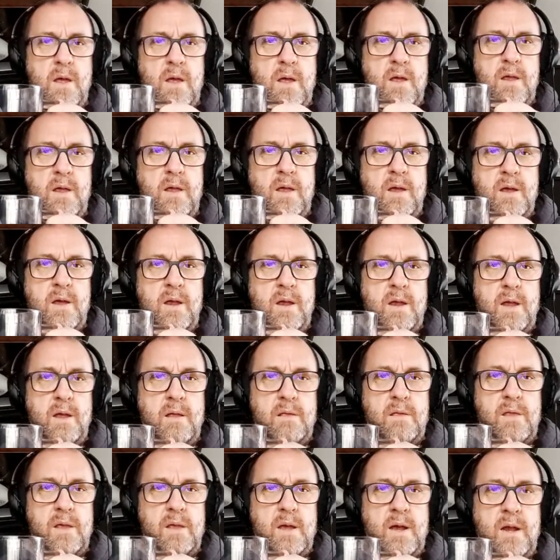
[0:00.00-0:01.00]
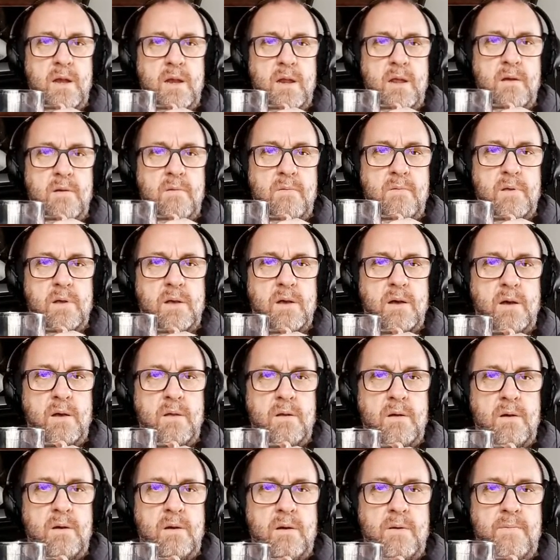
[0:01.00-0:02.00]
You kind of get the idea with the
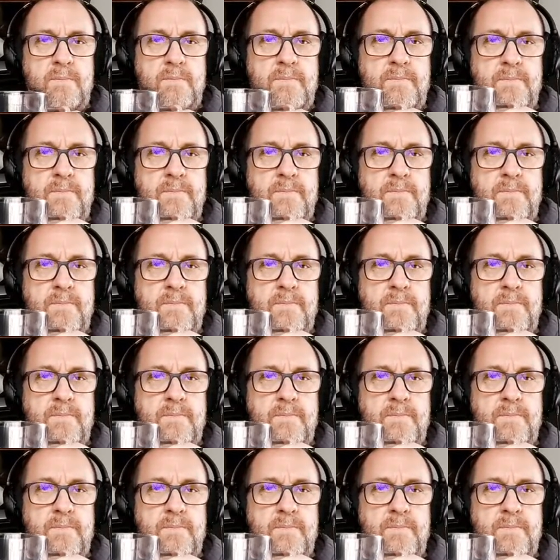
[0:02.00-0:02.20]
color.